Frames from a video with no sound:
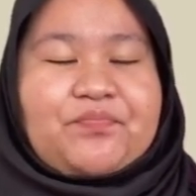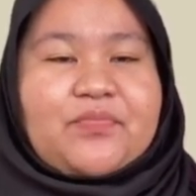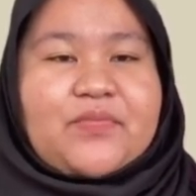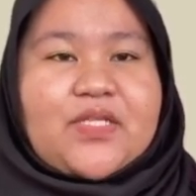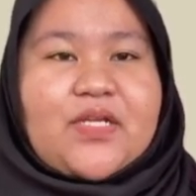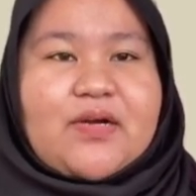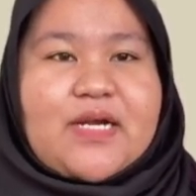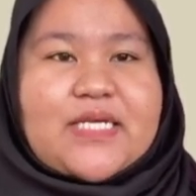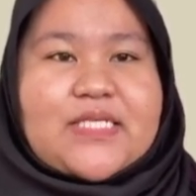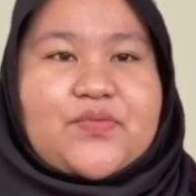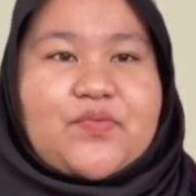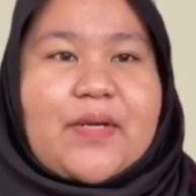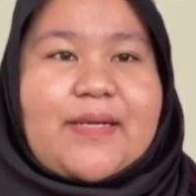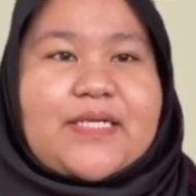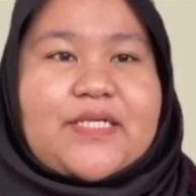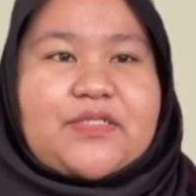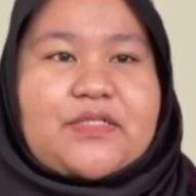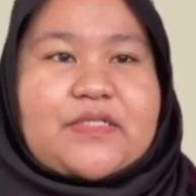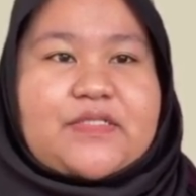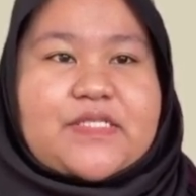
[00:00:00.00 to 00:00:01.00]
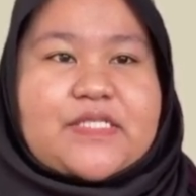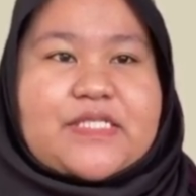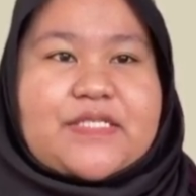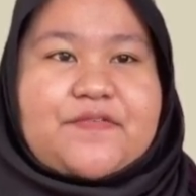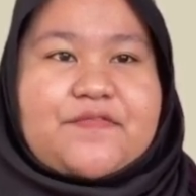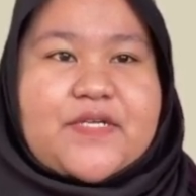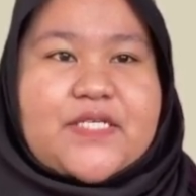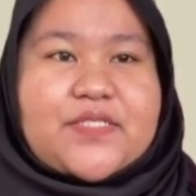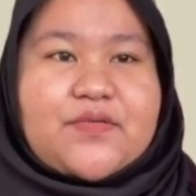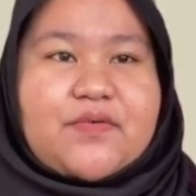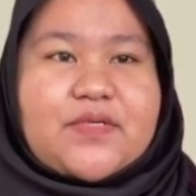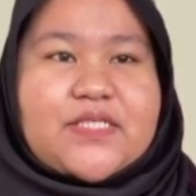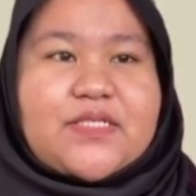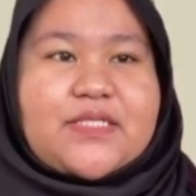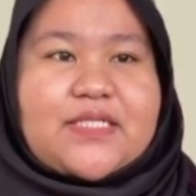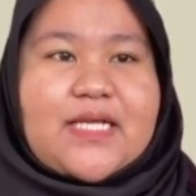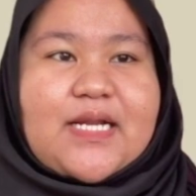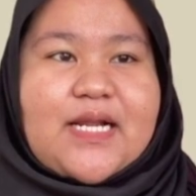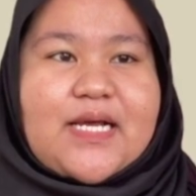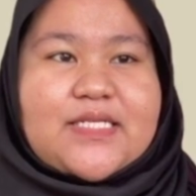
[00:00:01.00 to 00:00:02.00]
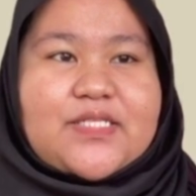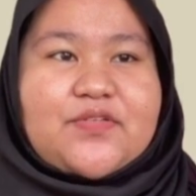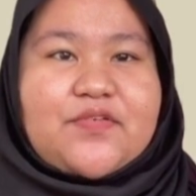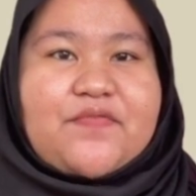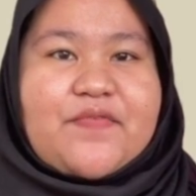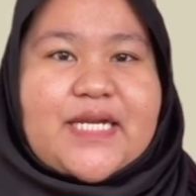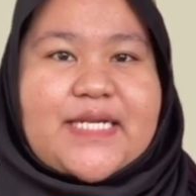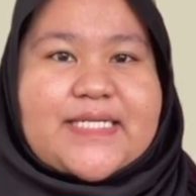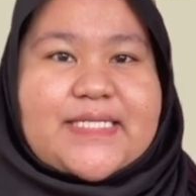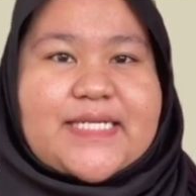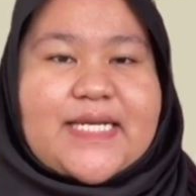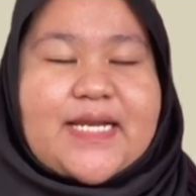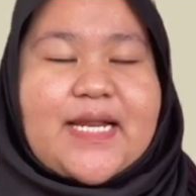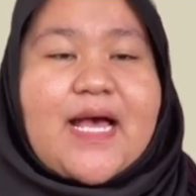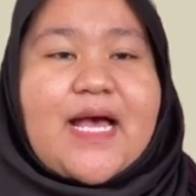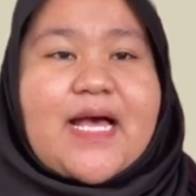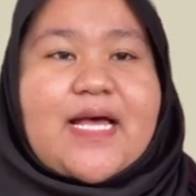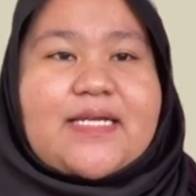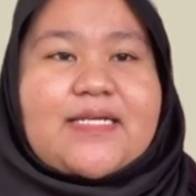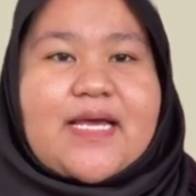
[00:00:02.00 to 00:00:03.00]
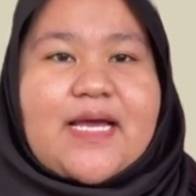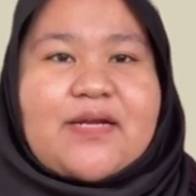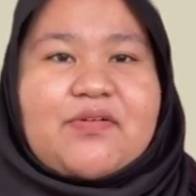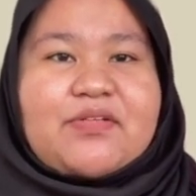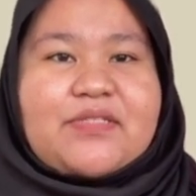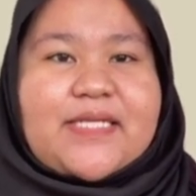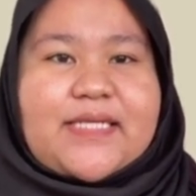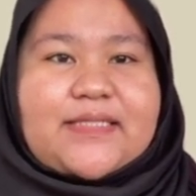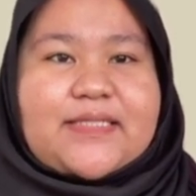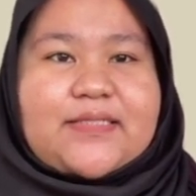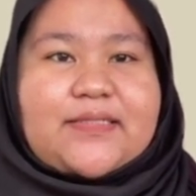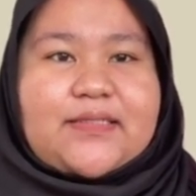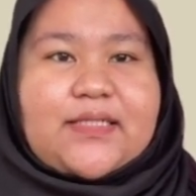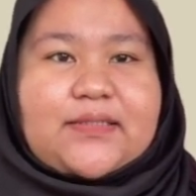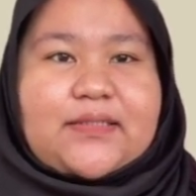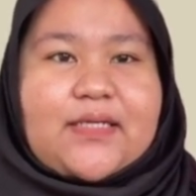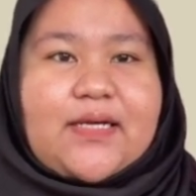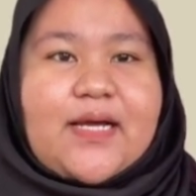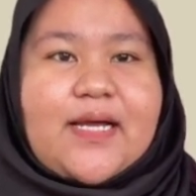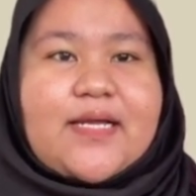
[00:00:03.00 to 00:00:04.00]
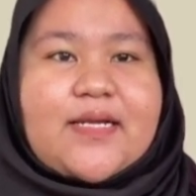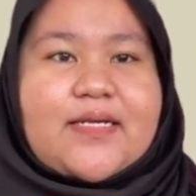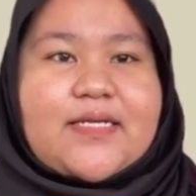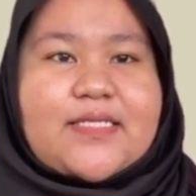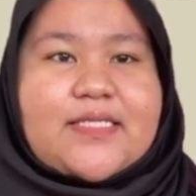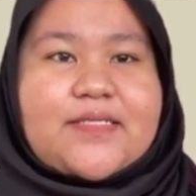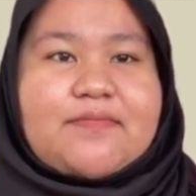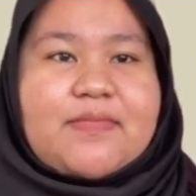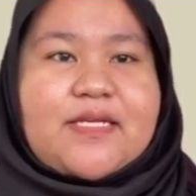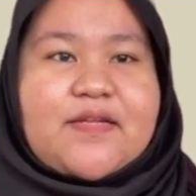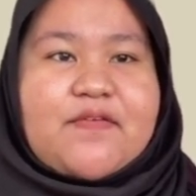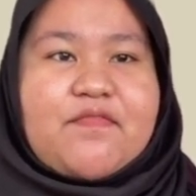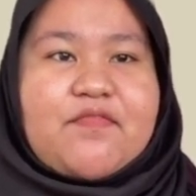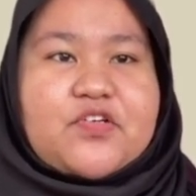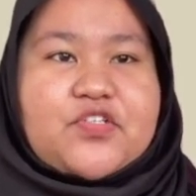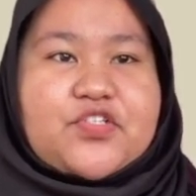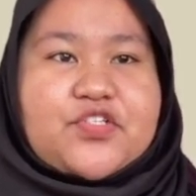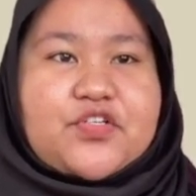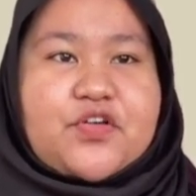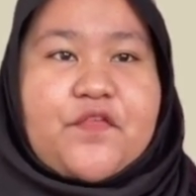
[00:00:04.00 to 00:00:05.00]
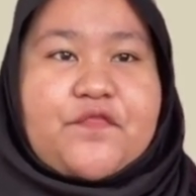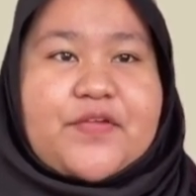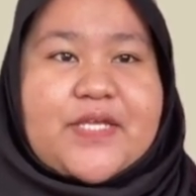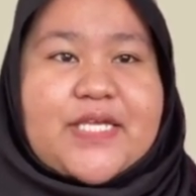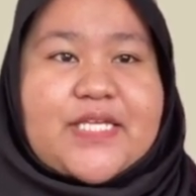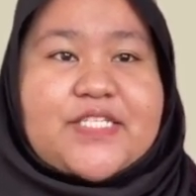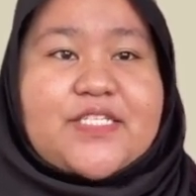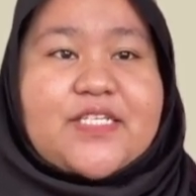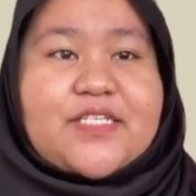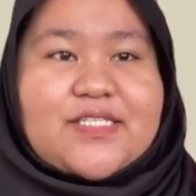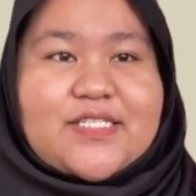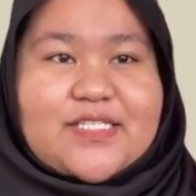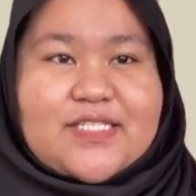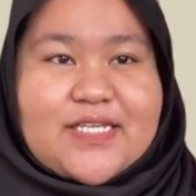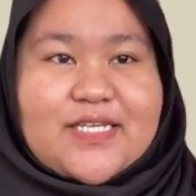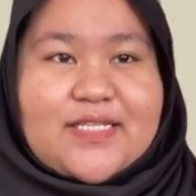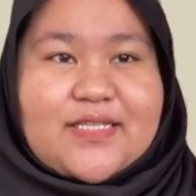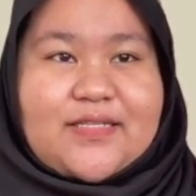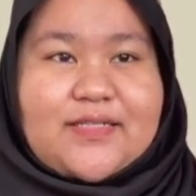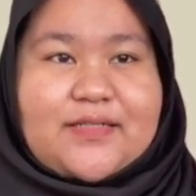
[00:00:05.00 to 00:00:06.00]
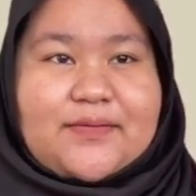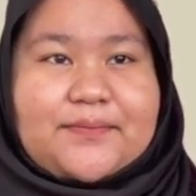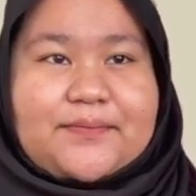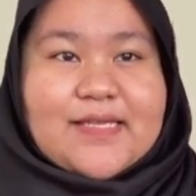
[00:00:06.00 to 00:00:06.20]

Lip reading: The raster annotation service was utilized to validate the annotated data and determine the function of each gene.